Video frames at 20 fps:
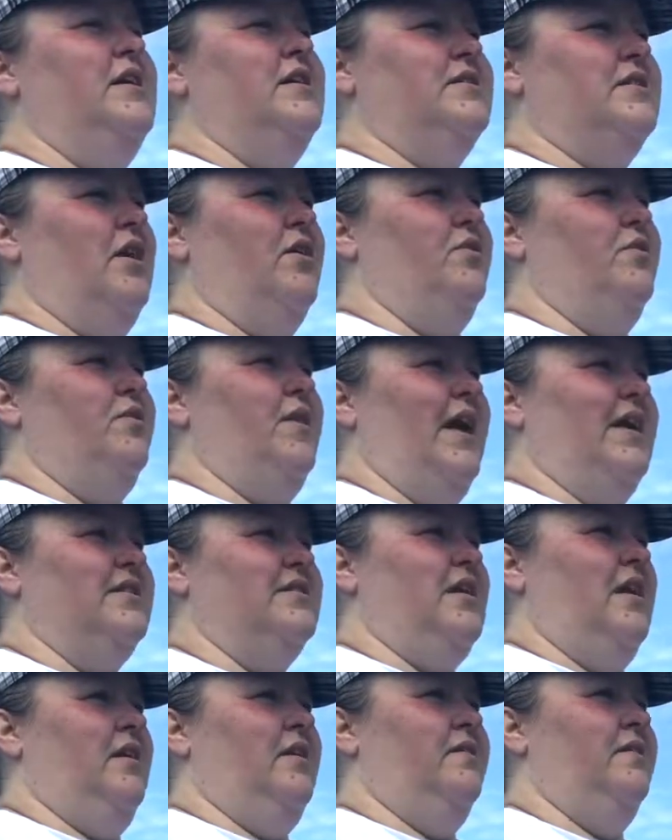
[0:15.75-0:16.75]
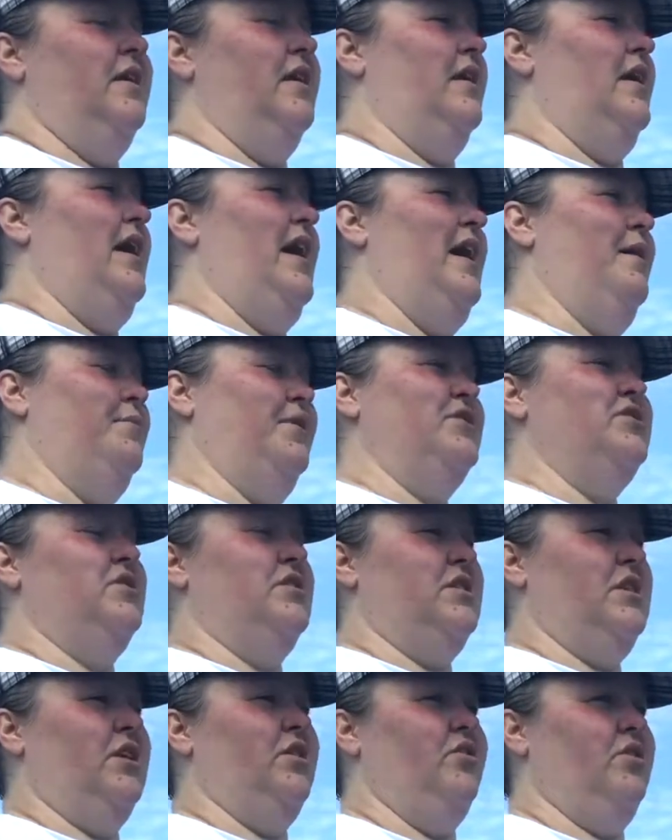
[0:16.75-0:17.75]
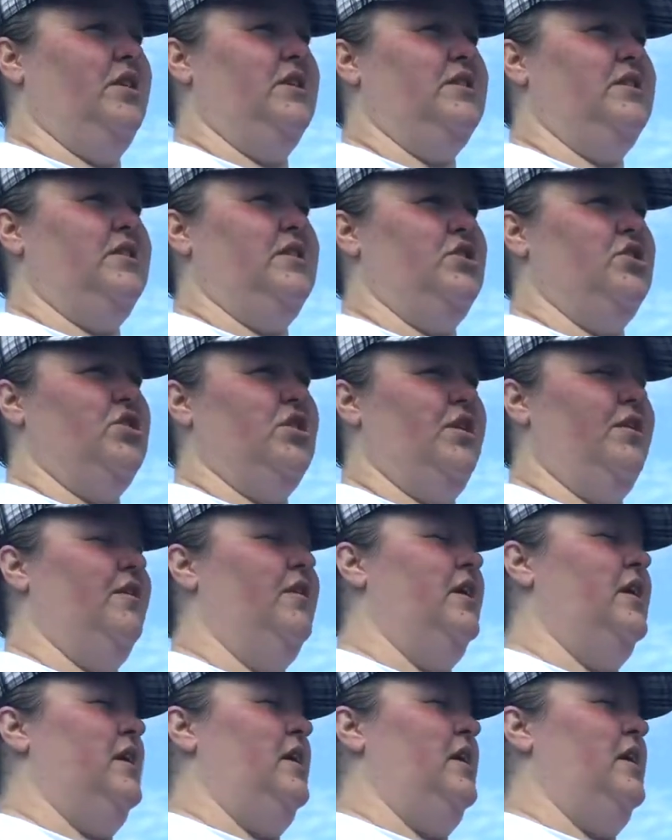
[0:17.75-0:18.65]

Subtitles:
So that's how much it's increased this year.